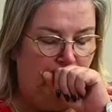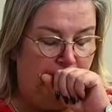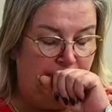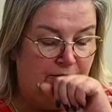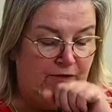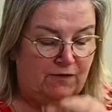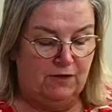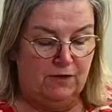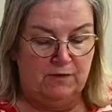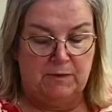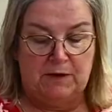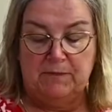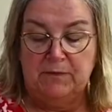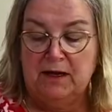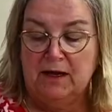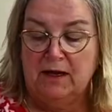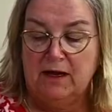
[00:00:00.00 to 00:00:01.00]
excuse me,
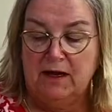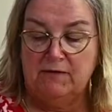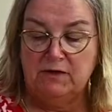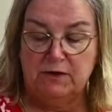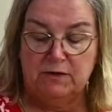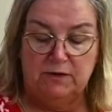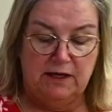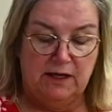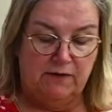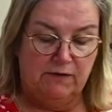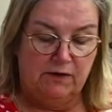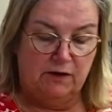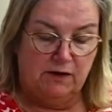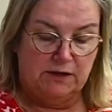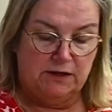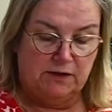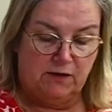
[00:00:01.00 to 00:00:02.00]
I've turned the oven
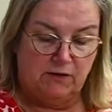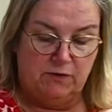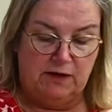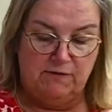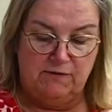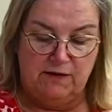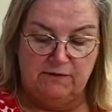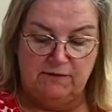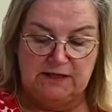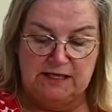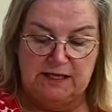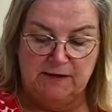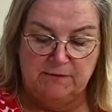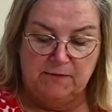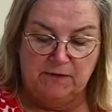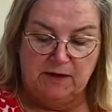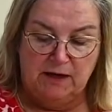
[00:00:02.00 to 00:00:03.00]
on to 350,
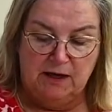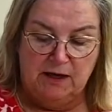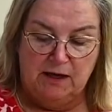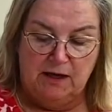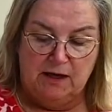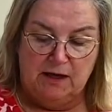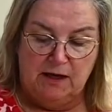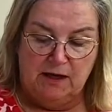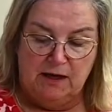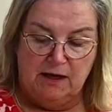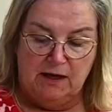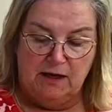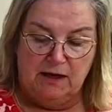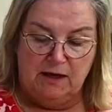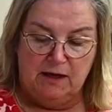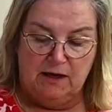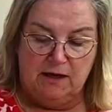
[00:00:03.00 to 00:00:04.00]

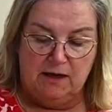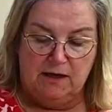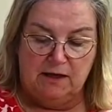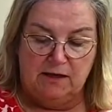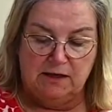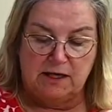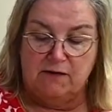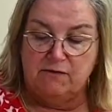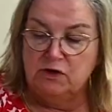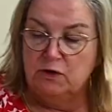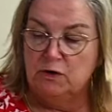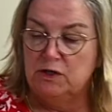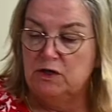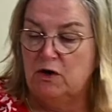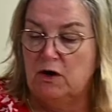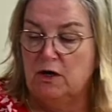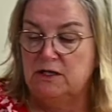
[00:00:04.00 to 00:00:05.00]
and I've turned
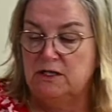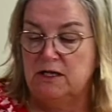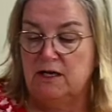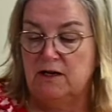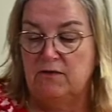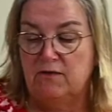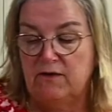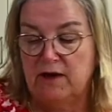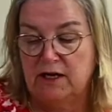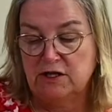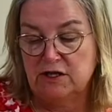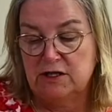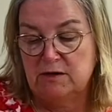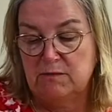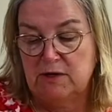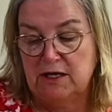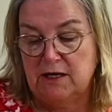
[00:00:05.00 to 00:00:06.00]
it on to
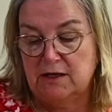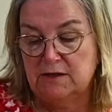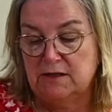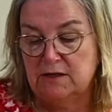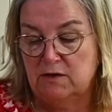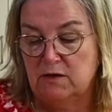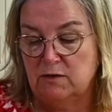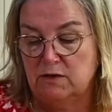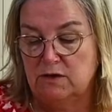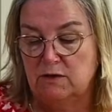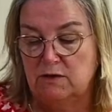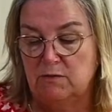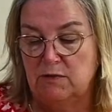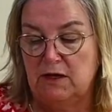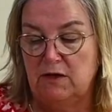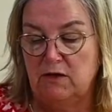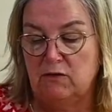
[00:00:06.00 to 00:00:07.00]
convection because there's going to
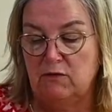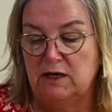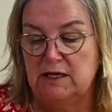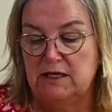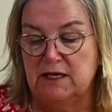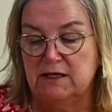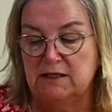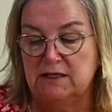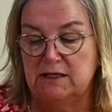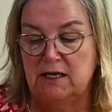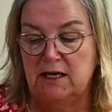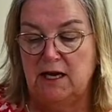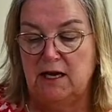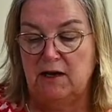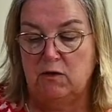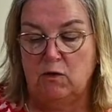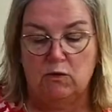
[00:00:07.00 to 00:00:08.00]
be 3 dozen
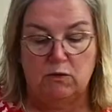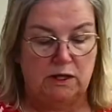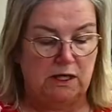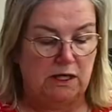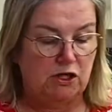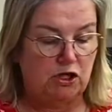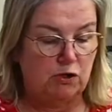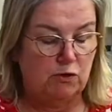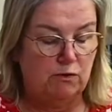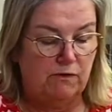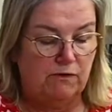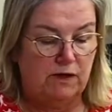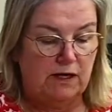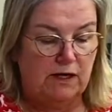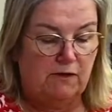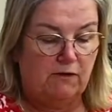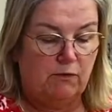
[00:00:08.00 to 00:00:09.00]
and only 2 of
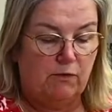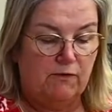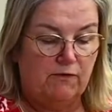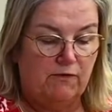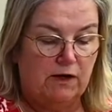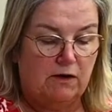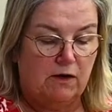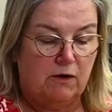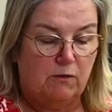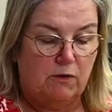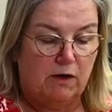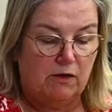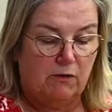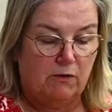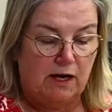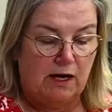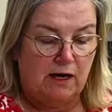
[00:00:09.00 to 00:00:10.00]
these will fit on
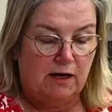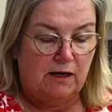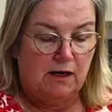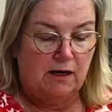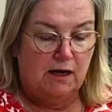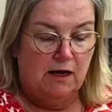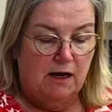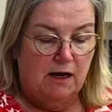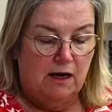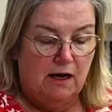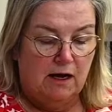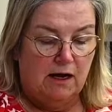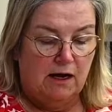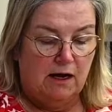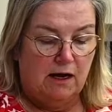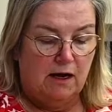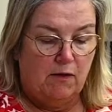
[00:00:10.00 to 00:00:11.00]
1 rack.
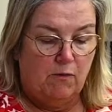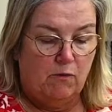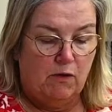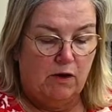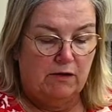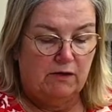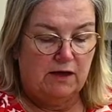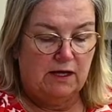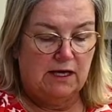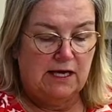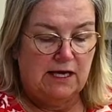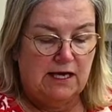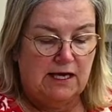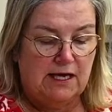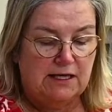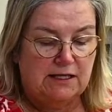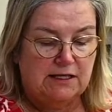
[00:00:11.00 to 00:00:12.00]
I want the
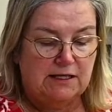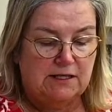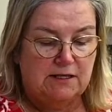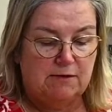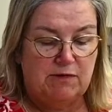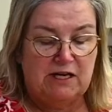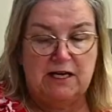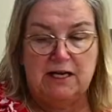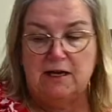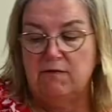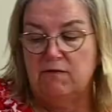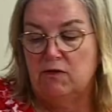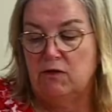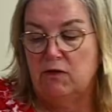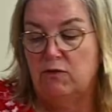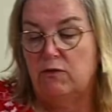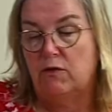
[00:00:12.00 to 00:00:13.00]
heat to be
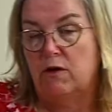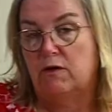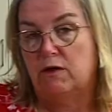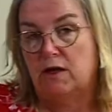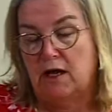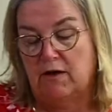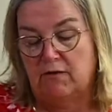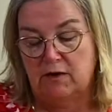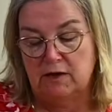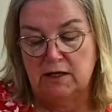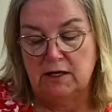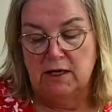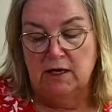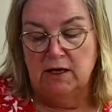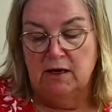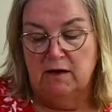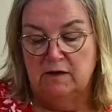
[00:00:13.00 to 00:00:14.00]
even throughout the oven,
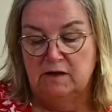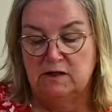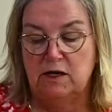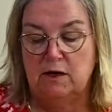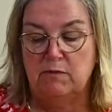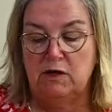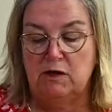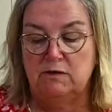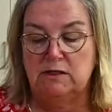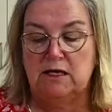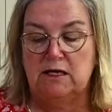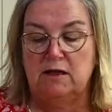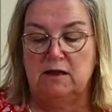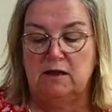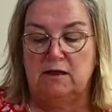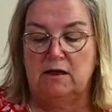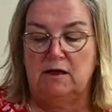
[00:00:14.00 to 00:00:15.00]
so I'm
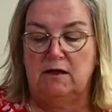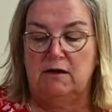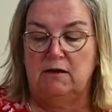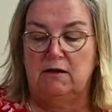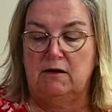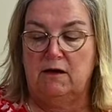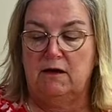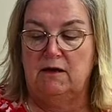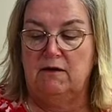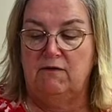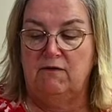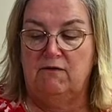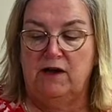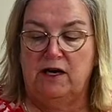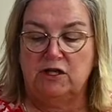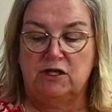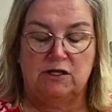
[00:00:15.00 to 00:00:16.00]
using the
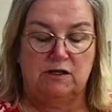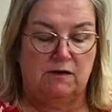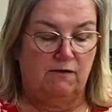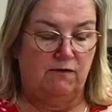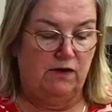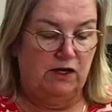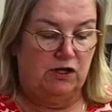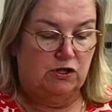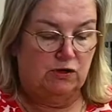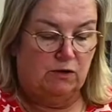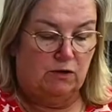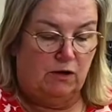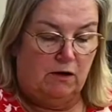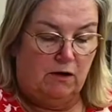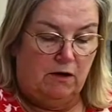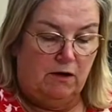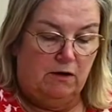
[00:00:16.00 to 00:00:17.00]
convection feature
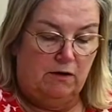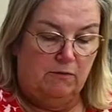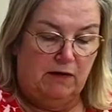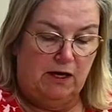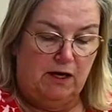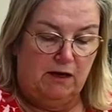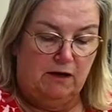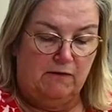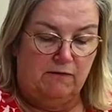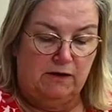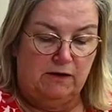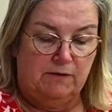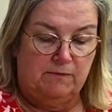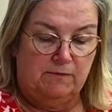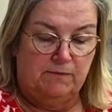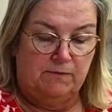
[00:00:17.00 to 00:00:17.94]
on my oven.